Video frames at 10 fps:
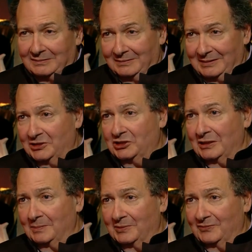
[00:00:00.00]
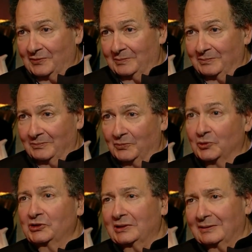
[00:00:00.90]
Egypt, from
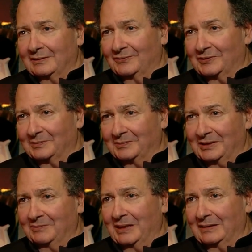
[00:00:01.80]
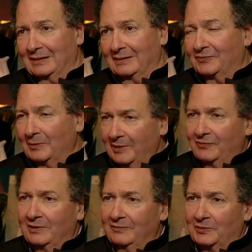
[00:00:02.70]
Mosul, from Baghdad, from
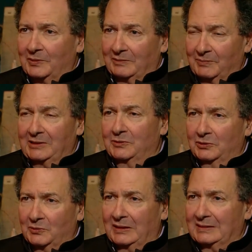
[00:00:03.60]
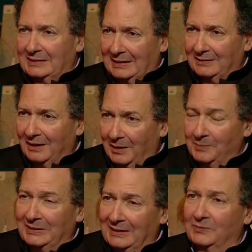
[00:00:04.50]
everywhere. Beirut was that
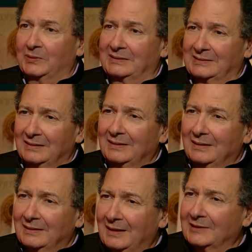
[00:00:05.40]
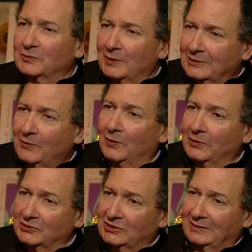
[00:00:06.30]
hub. That's what
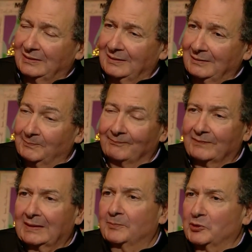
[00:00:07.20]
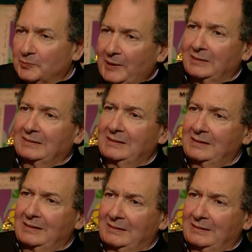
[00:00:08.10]
caused the prosperity